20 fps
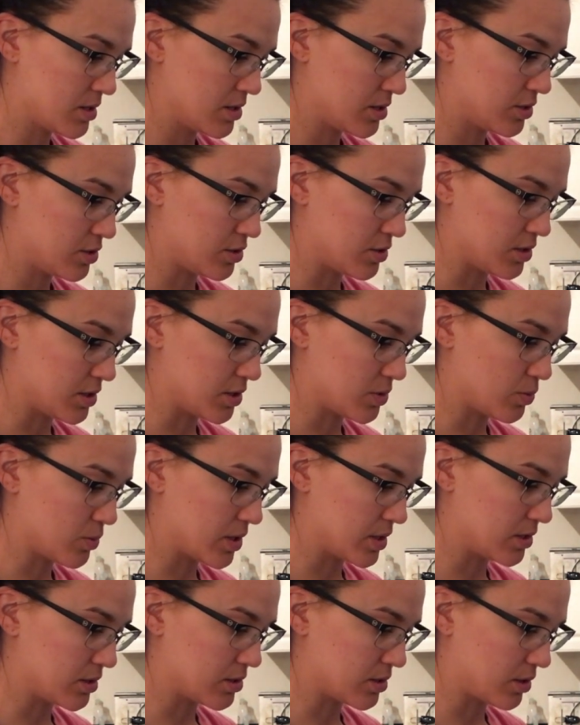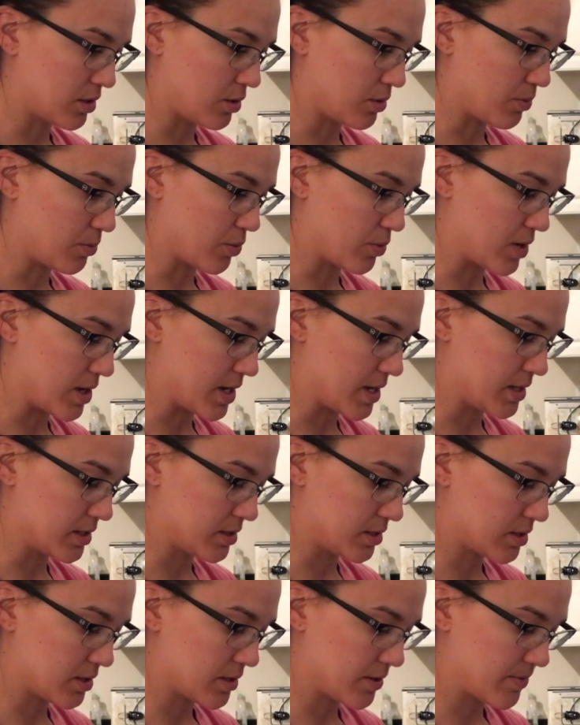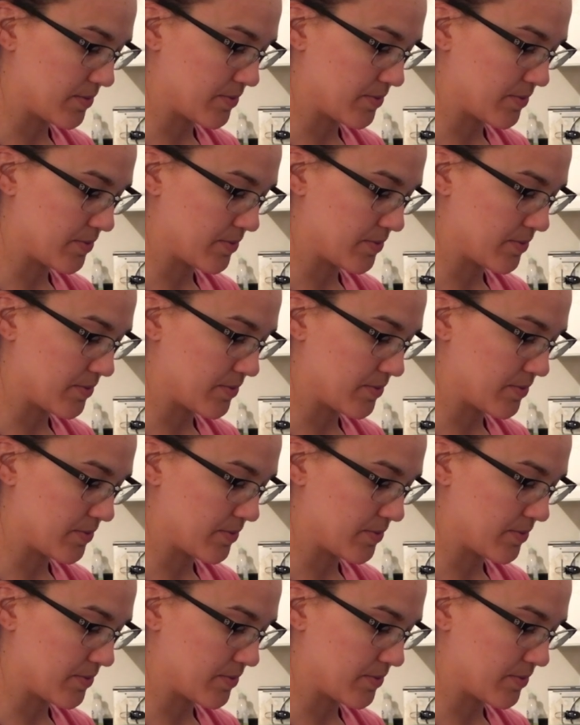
So this 1 scoop was